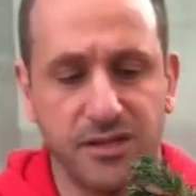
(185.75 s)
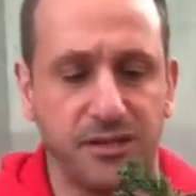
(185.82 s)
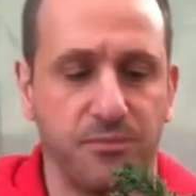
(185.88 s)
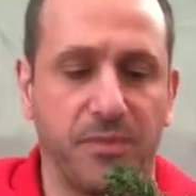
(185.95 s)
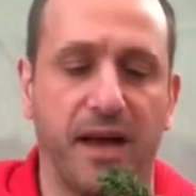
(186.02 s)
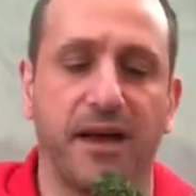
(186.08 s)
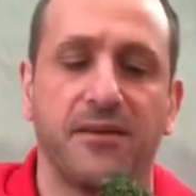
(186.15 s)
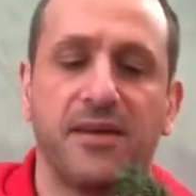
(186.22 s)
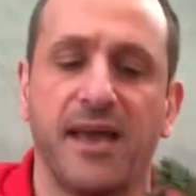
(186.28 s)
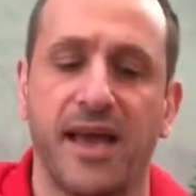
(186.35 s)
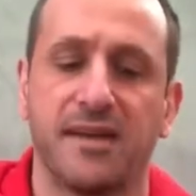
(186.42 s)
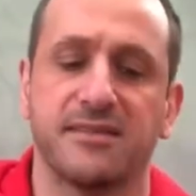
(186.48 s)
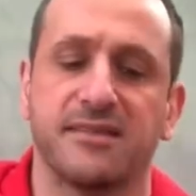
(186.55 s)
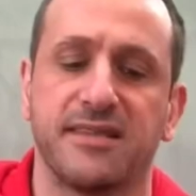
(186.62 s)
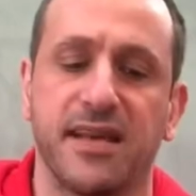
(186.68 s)
But as I
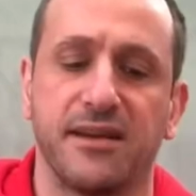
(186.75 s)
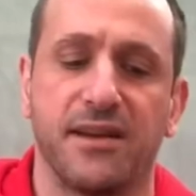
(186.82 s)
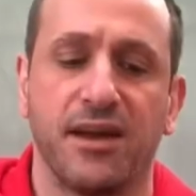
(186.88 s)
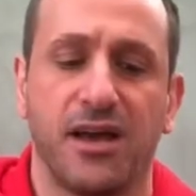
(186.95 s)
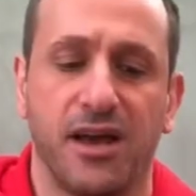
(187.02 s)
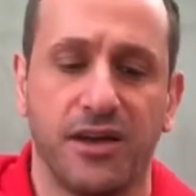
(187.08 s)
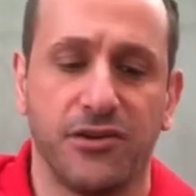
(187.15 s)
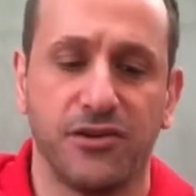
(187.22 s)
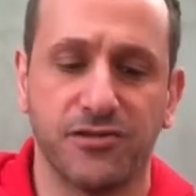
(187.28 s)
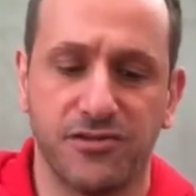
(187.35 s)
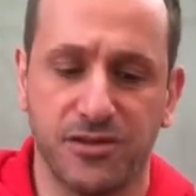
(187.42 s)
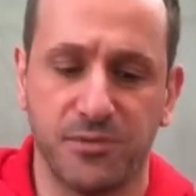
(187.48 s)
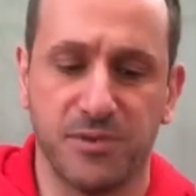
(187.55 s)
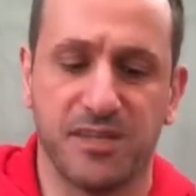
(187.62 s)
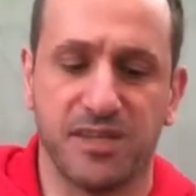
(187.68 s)
said, the nursery
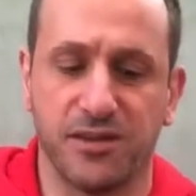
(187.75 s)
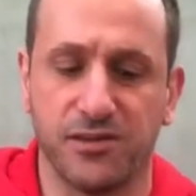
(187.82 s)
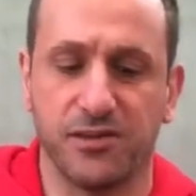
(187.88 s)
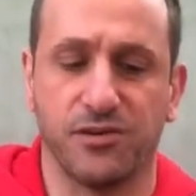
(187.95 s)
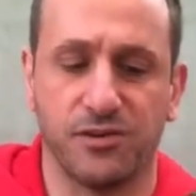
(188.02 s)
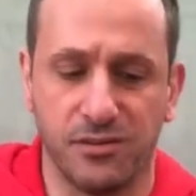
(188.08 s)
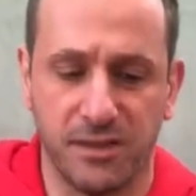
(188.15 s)
material